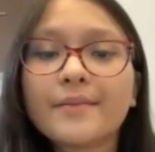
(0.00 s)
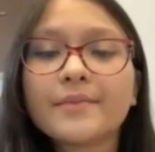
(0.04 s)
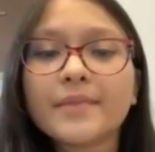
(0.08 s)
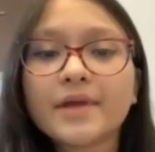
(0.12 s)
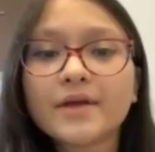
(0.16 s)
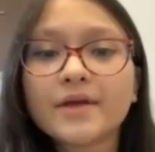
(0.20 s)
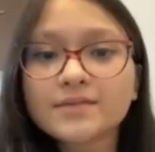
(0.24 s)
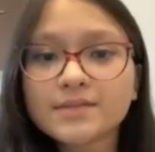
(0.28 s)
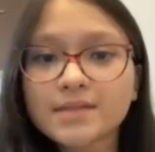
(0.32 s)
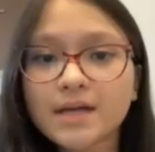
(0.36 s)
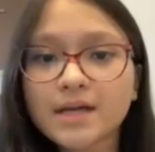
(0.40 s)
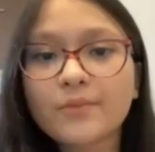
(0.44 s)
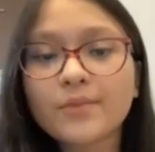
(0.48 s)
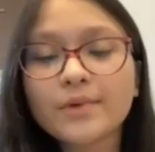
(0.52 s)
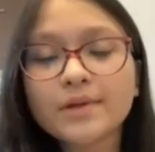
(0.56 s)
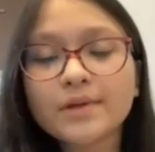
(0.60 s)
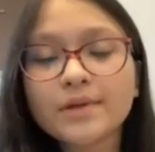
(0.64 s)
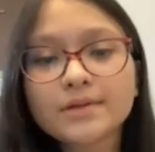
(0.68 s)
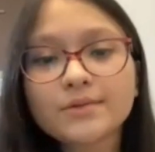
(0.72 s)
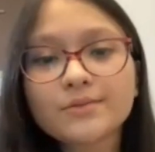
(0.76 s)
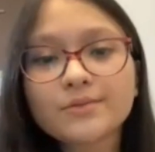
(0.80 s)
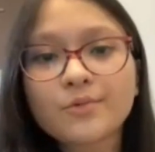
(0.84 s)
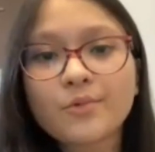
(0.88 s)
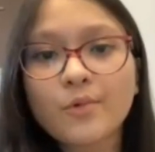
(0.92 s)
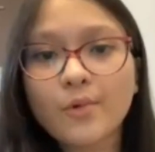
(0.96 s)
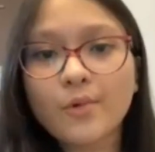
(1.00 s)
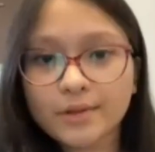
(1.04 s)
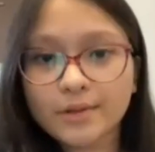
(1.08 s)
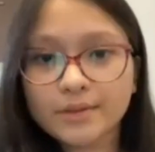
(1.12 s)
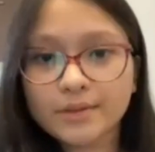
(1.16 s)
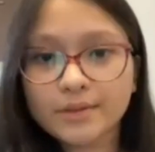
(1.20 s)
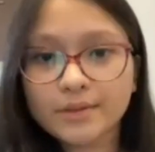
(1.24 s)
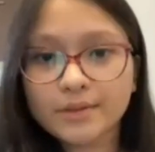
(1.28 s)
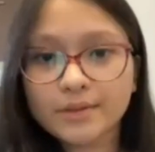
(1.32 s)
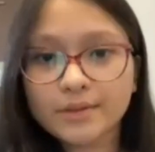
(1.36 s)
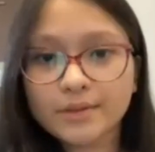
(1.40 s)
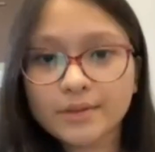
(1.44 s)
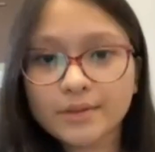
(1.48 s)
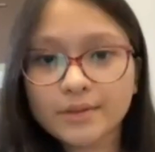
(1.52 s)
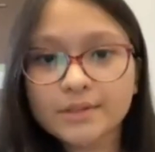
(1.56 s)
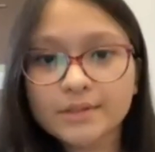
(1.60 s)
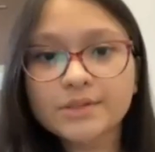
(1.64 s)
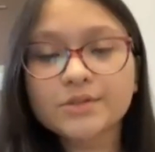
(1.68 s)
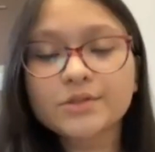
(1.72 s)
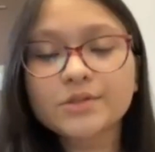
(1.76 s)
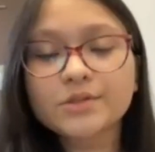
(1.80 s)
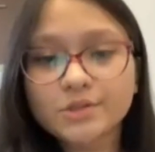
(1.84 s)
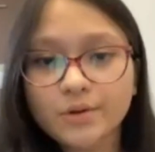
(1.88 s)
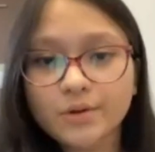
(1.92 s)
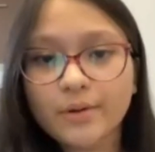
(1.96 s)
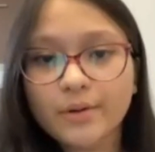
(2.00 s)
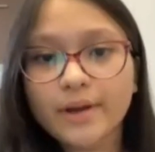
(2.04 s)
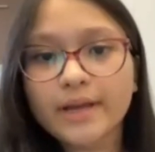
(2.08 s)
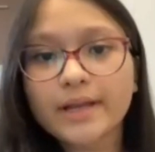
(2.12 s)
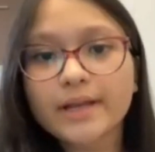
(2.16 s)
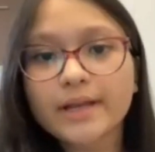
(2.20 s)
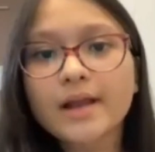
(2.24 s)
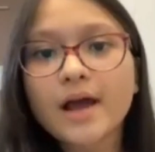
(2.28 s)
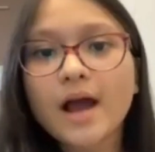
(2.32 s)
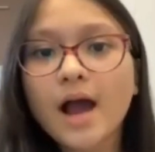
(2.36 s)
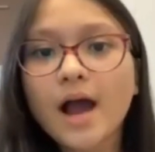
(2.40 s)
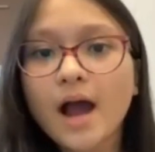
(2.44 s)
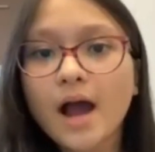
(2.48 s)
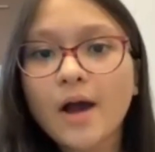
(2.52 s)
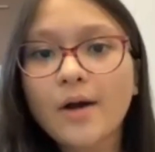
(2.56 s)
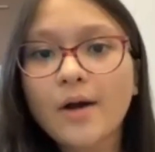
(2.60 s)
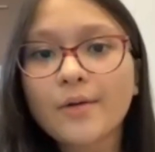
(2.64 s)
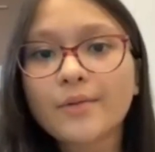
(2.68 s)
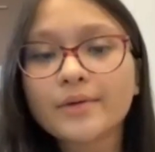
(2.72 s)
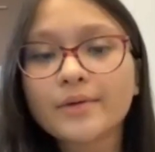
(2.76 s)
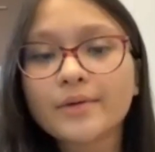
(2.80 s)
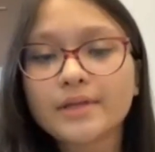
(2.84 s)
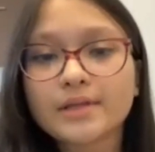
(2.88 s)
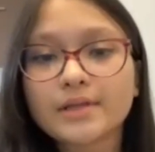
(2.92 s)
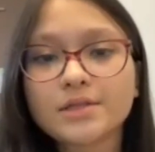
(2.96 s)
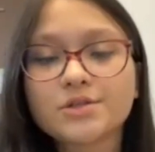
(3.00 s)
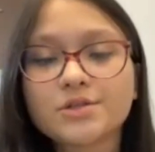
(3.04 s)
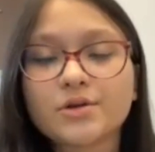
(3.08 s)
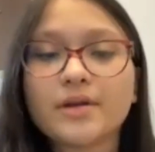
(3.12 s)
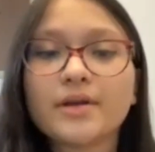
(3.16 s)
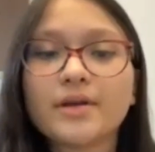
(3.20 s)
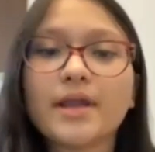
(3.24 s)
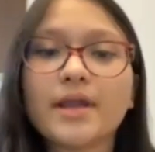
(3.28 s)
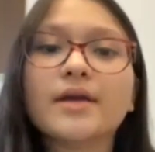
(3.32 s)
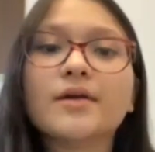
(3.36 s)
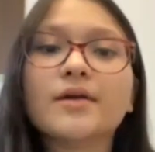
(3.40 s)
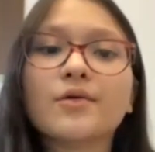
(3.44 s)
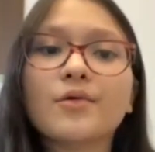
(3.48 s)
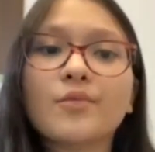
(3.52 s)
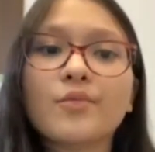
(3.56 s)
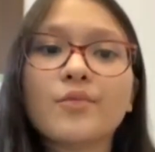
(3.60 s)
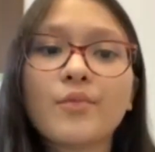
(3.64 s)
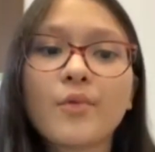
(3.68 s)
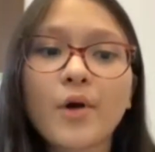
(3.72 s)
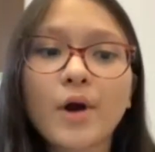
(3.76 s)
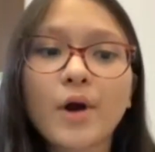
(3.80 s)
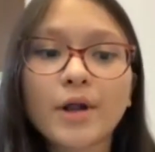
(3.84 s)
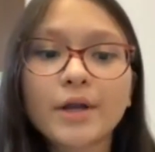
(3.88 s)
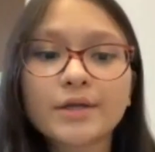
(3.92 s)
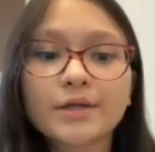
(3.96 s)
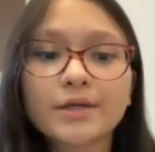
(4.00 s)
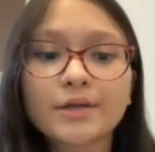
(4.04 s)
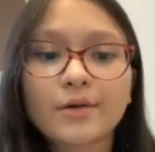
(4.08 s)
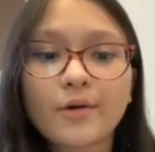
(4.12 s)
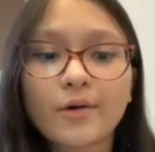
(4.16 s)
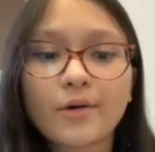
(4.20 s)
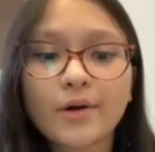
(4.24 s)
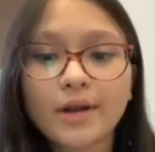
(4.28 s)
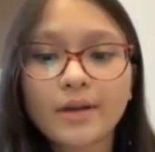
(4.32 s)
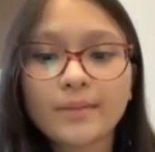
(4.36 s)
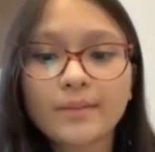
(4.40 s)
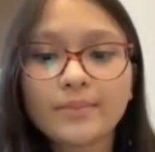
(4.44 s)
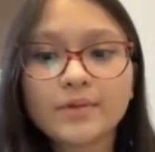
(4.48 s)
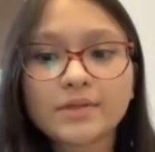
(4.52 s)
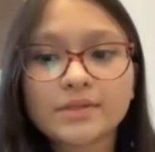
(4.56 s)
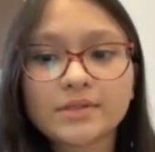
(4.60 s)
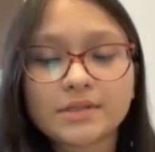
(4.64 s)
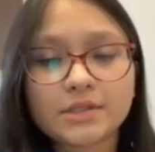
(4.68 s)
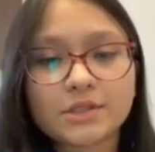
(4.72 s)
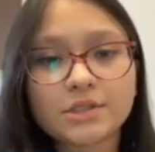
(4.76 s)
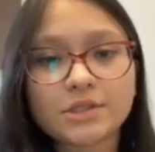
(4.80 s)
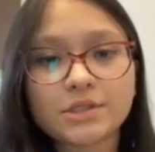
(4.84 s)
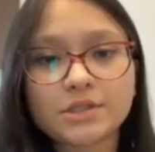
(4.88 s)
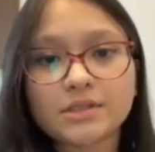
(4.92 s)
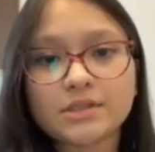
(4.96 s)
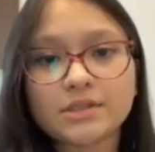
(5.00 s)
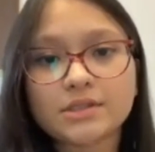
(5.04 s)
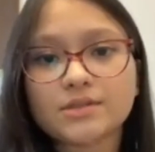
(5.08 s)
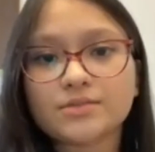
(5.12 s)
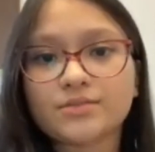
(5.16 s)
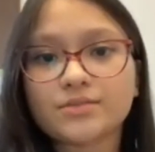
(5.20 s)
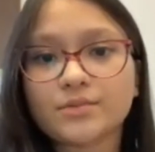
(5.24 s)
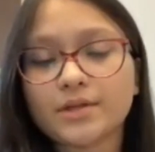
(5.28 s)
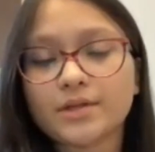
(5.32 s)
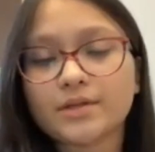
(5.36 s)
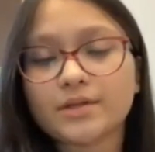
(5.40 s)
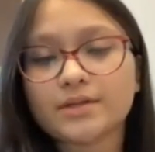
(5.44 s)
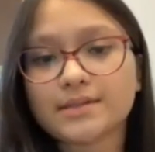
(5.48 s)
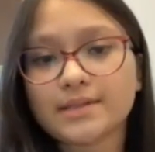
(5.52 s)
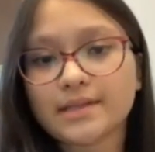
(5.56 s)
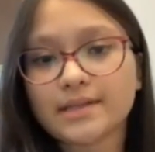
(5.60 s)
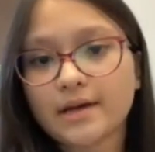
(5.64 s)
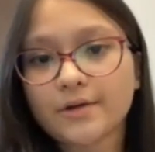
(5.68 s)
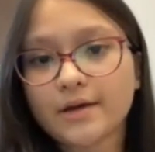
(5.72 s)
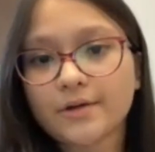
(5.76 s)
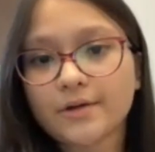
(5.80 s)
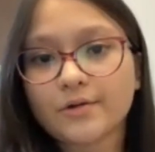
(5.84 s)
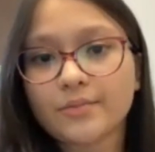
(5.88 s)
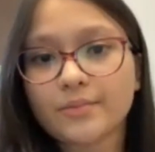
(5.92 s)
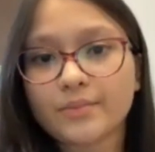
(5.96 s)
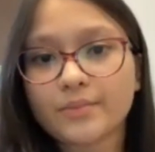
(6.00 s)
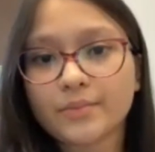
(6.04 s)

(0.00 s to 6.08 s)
if someone wants to join, how can they join? Like, what all positions would you say are open?